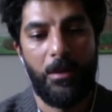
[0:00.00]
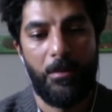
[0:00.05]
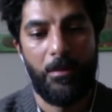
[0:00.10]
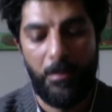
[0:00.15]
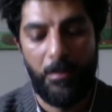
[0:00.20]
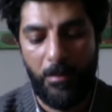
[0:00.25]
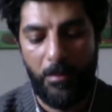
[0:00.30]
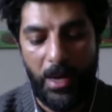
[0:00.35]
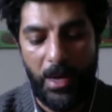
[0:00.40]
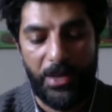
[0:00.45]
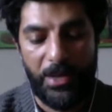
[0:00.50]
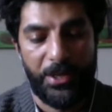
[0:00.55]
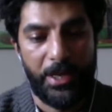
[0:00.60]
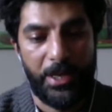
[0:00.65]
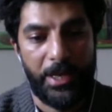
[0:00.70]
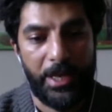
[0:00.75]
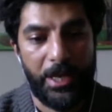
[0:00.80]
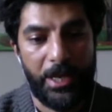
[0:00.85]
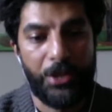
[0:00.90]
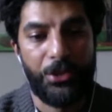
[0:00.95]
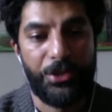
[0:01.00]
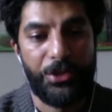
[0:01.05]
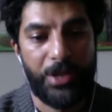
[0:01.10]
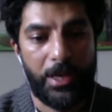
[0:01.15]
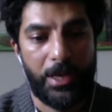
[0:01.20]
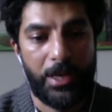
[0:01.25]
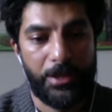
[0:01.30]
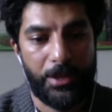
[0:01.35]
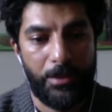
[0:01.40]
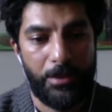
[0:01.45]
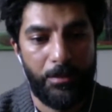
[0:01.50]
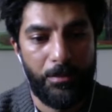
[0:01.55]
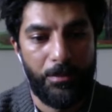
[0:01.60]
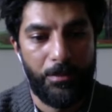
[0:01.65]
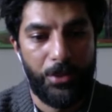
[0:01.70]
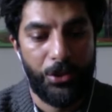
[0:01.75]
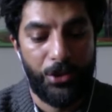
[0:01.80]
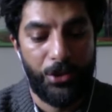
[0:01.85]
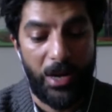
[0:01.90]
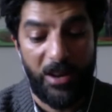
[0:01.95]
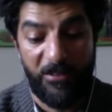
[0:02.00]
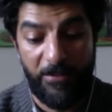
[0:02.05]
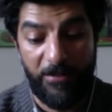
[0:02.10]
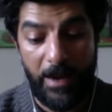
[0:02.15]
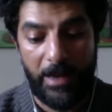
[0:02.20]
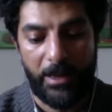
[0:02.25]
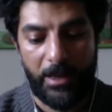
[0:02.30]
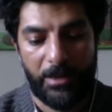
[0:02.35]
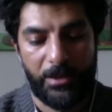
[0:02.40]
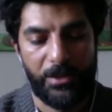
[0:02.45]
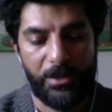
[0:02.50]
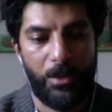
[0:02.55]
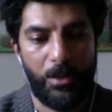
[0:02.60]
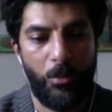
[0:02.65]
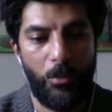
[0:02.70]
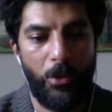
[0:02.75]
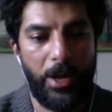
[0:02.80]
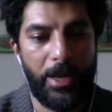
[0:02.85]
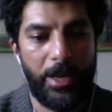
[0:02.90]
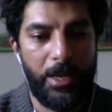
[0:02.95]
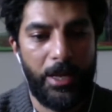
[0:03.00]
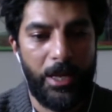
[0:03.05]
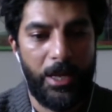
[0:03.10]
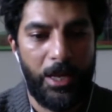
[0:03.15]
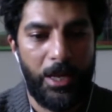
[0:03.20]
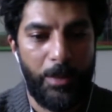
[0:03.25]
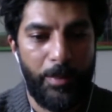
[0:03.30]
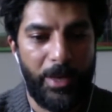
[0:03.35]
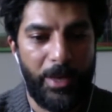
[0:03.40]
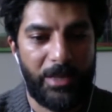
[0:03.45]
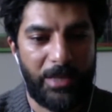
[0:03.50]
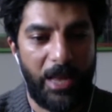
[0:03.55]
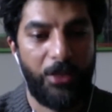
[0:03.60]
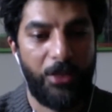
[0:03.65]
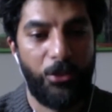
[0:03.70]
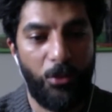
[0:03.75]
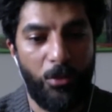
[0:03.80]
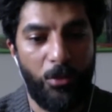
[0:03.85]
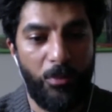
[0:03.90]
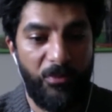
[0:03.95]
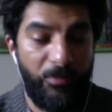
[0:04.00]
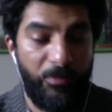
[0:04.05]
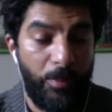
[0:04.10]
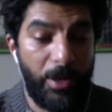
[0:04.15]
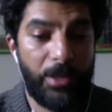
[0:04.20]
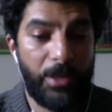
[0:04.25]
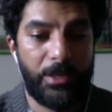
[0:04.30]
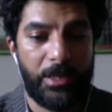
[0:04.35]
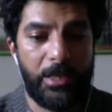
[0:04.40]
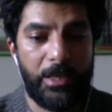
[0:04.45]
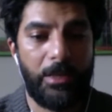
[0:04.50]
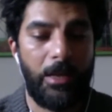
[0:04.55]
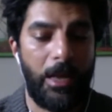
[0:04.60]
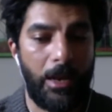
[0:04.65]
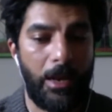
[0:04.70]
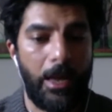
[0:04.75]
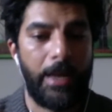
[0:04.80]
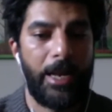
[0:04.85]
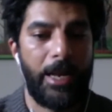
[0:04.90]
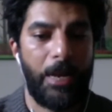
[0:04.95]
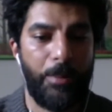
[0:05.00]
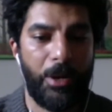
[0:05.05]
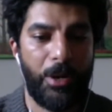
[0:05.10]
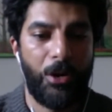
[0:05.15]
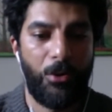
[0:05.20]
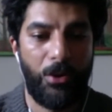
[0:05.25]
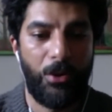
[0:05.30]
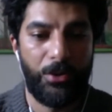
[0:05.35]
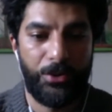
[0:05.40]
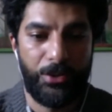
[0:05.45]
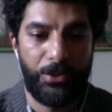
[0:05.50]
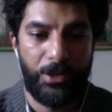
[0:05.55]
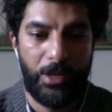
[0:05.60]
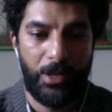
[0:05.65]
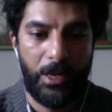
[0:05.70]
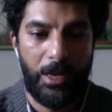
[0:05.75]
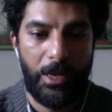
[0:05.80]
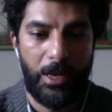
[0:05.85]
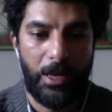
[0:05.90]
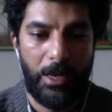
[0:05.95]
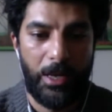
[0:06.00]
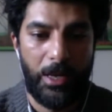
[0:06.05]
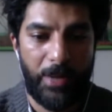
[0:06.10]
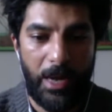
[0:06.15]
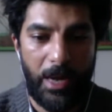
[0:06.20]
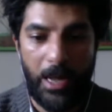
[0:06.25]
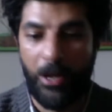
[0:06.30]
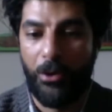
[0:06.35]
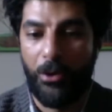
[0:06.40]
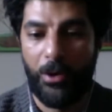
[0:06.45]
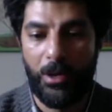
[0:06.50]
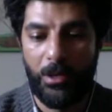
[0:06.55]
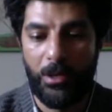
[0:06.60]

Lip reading: my journey into journalism, to try to affect this in some way, because I thought personally a line had been crossed that I couldn't